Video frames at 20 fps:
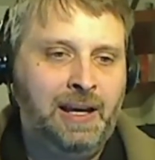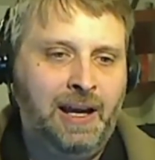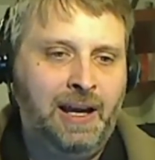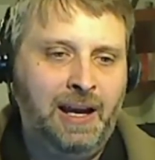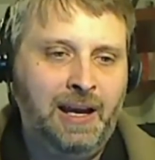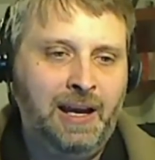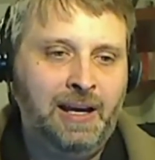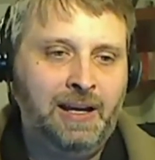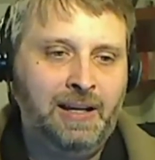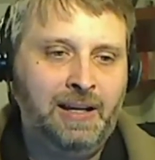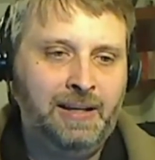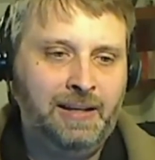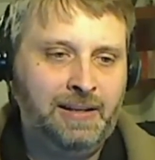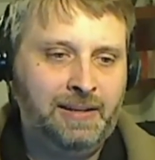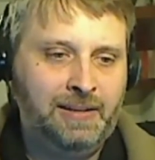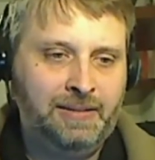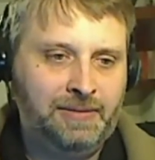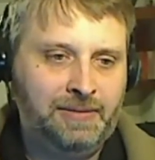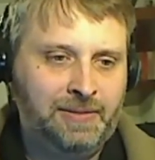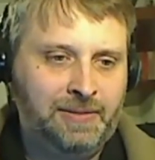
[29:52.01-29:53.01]

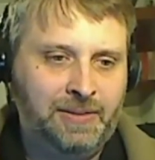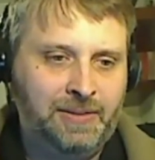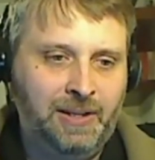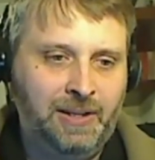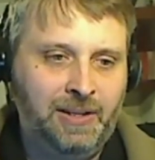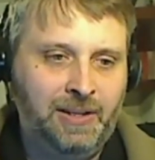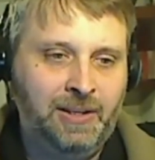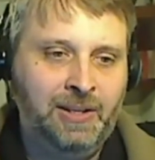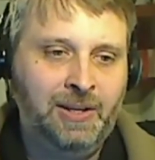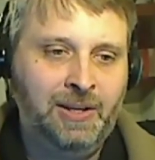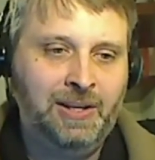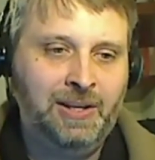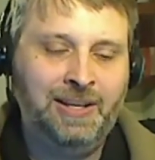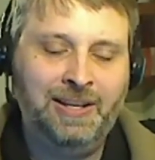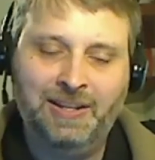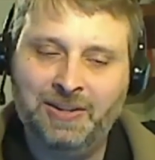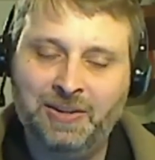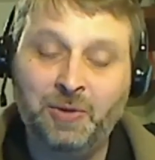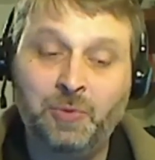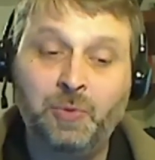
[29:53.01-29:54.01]
Uh, uh,
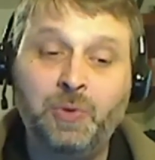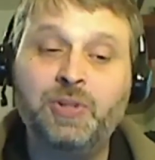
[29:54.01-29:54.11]
the